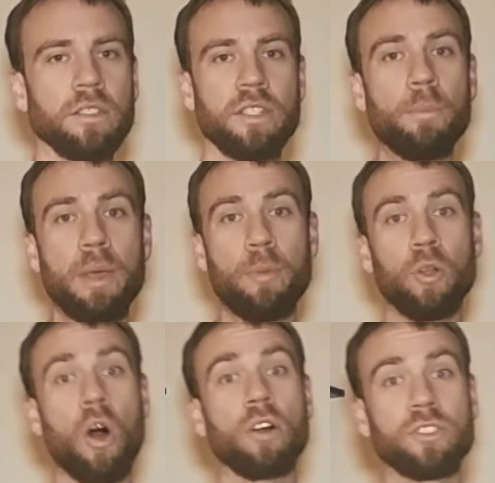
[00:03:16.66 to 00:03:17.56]
Some
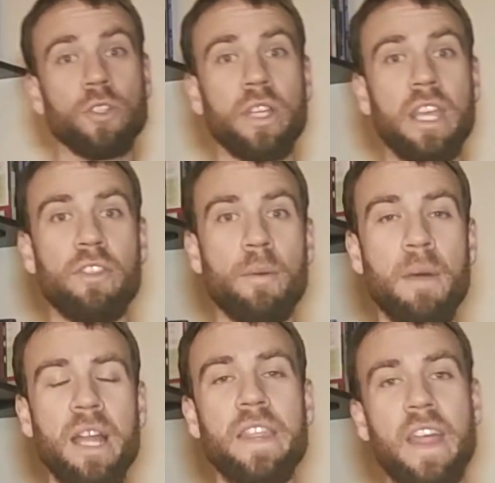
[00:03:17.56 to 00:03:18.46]
people also give the
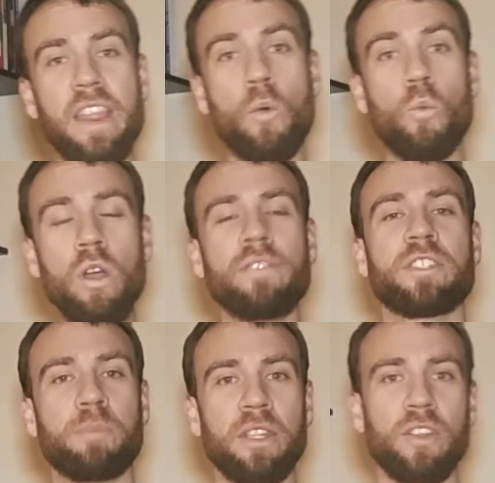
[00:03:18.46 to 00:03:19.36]
money that they would have
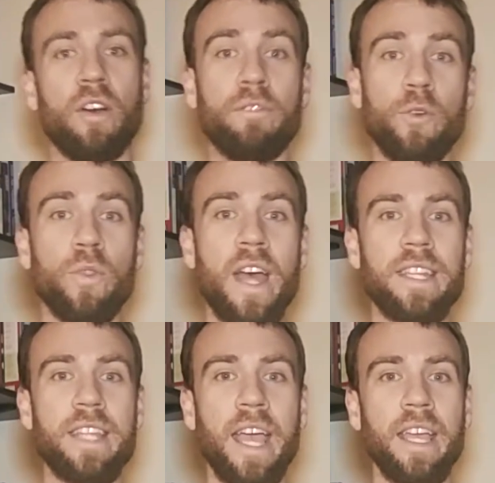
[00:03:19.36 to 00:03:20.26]
spent on food
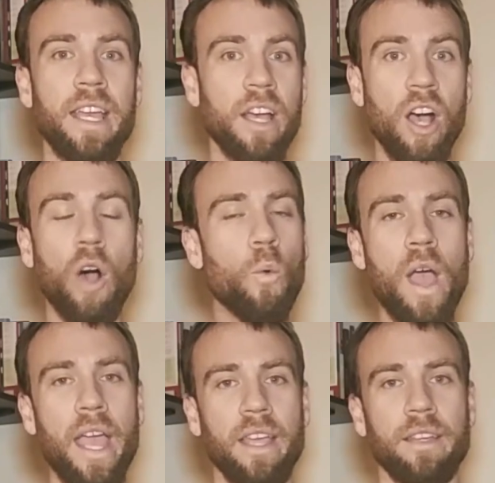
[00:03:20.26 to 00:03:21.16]
that day
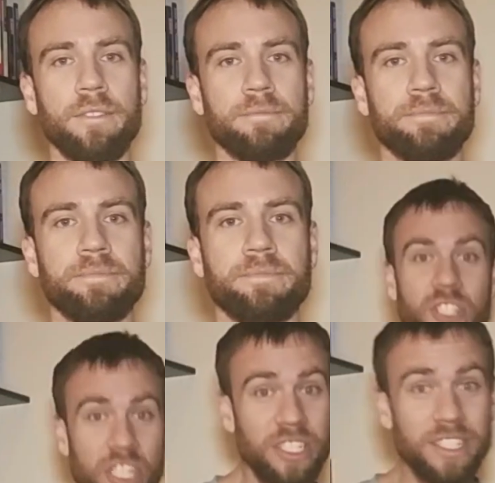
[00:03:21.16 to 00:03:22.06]
away.
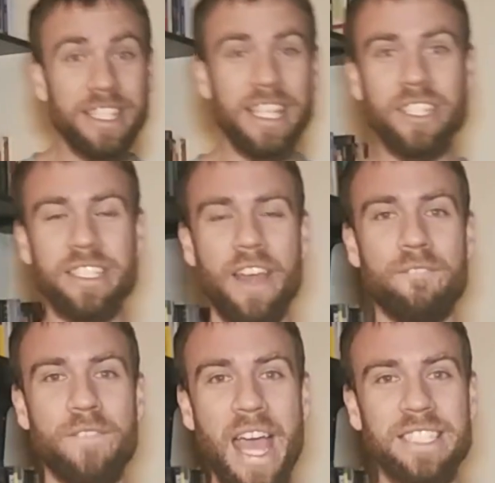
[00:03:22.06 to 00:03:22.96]
Jesus teaches
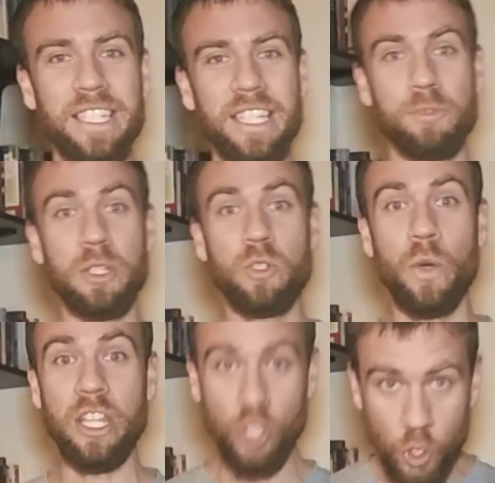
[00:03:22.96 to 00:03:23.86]
that fasting is
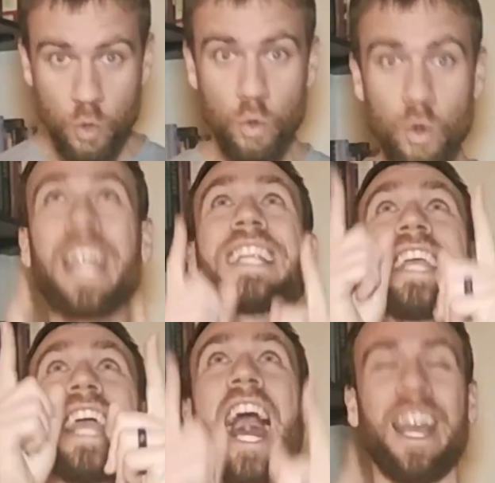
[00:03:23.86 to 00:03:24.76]
between you and
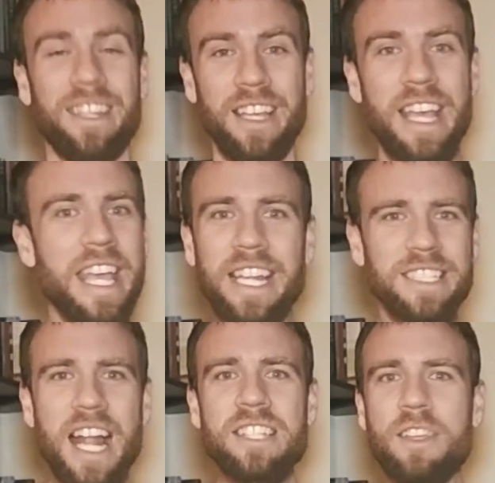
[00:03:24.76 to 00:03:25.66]
God. It
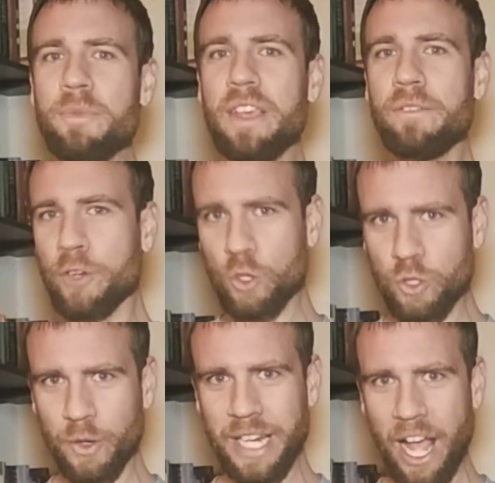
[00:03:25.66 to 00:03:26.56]
is not something for you
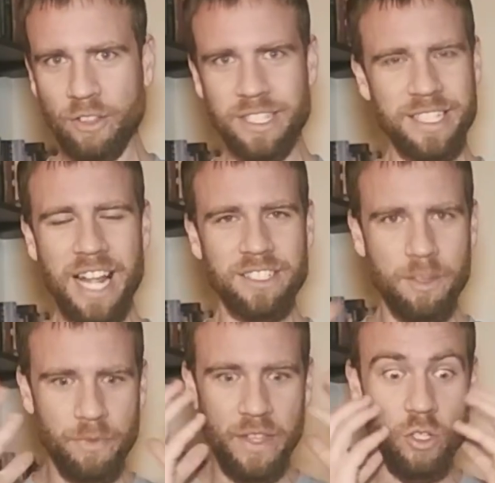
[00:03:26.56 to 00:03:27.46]
to announce. It's not
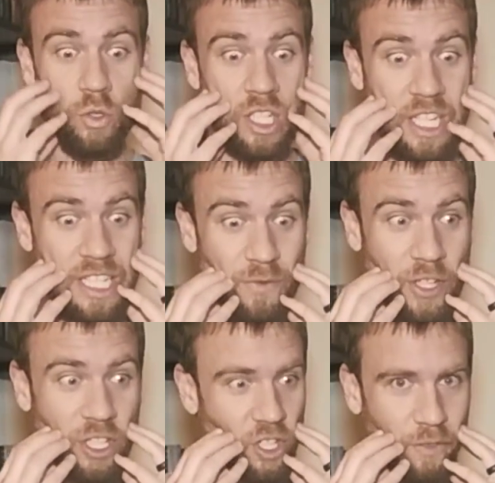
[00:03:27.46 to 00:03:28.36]
something you to
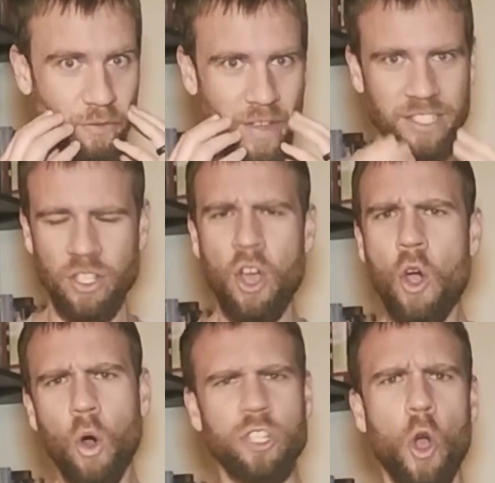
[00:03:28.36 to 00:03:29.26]
disfigure your face
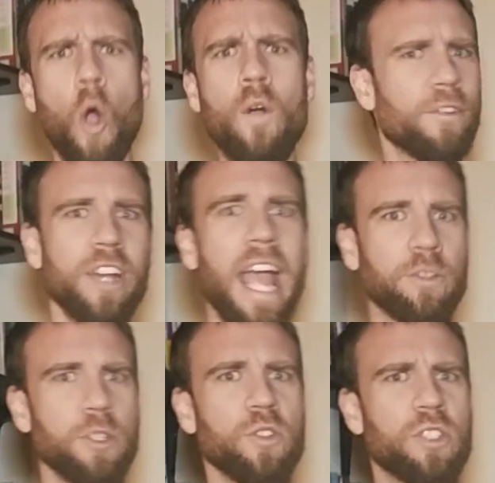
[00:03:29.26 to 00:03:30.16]
or to
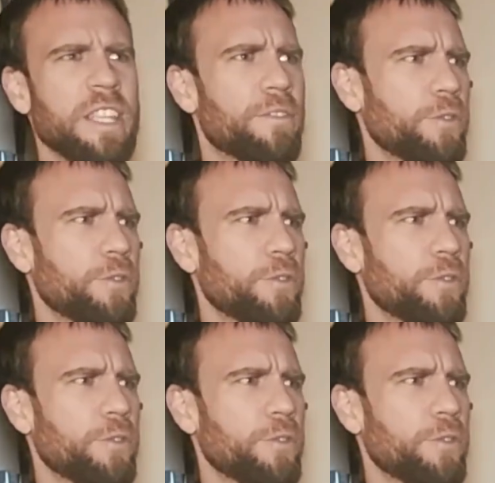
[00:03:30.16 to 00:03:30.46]
overreact when you see